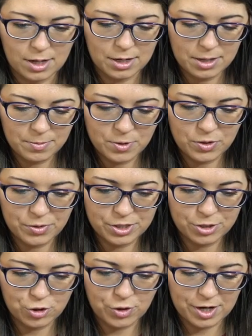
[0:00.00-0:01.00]
I'm going
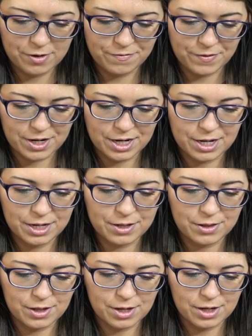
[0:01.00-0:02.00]
to try to find
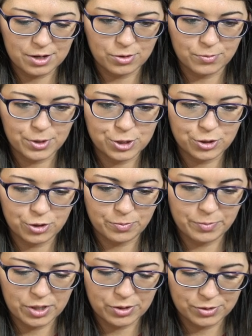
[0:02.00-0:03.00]
the original
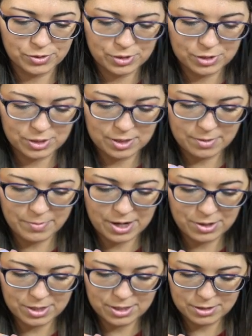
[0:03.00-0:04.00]
posts
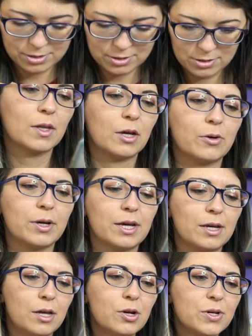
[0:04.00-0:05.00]
about it.
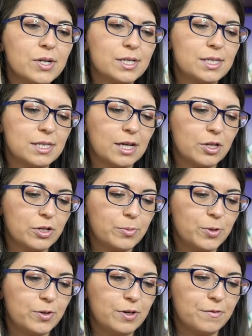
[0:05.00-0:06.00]
Okay, here is Sailor
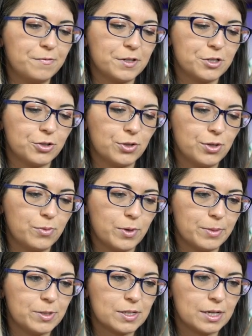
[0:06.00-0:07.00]
Moon Official, the
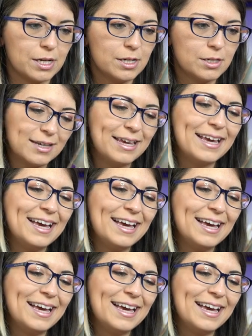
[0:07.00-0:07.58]
website.